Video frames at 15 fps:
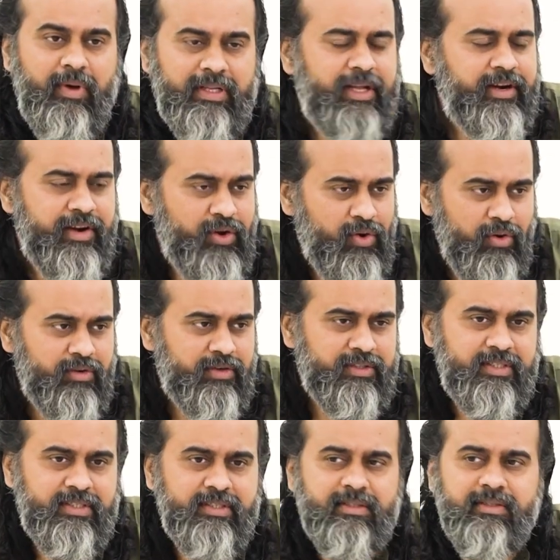other
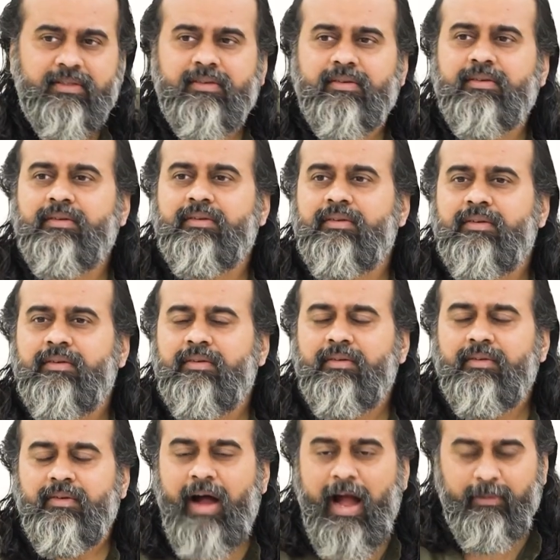recourse.
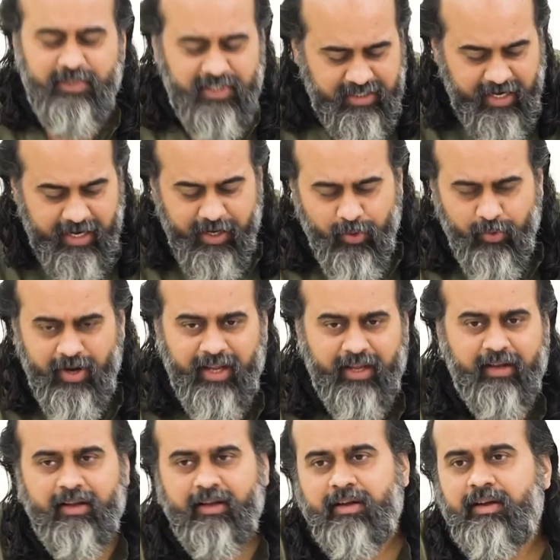I'm just
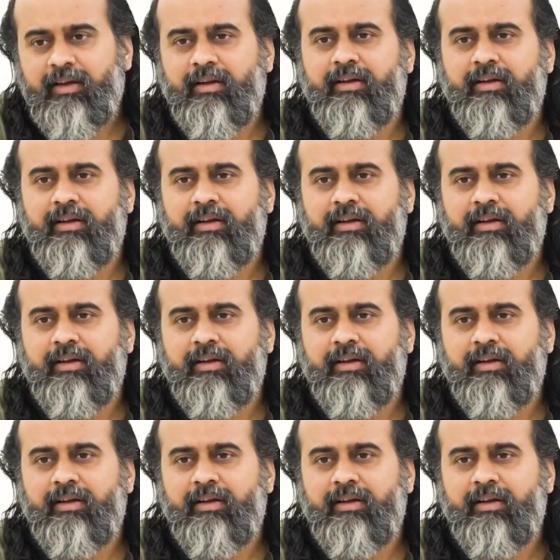alluding.